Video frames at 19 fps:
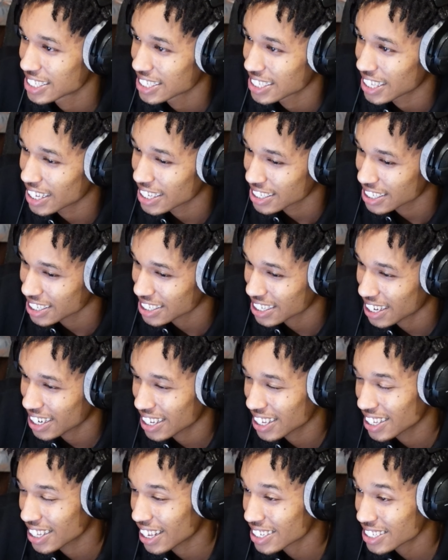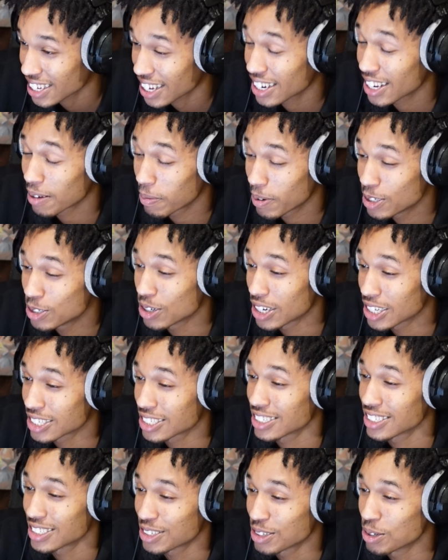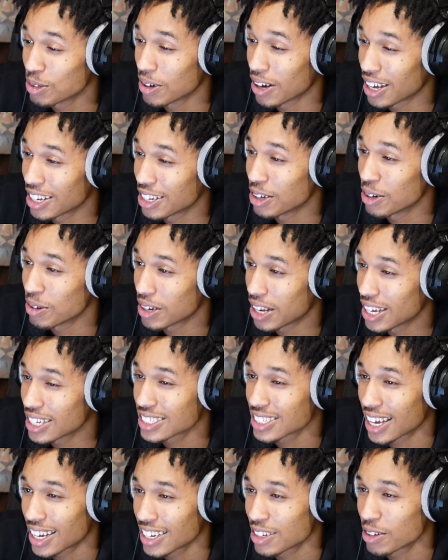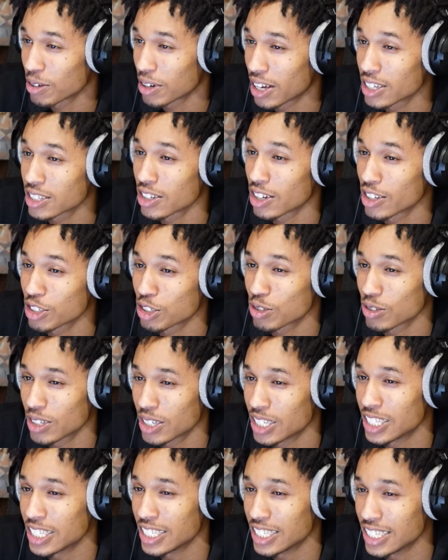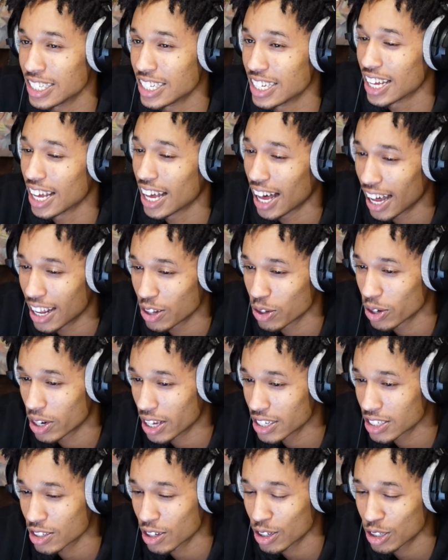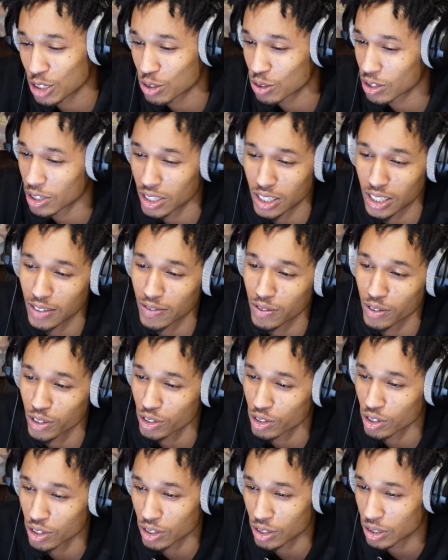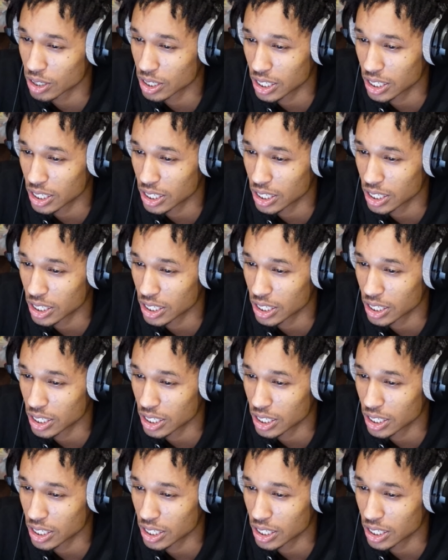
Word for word: Is this how they, that's how they be dressing too? I know that's Australia. I know that's Australia for sure.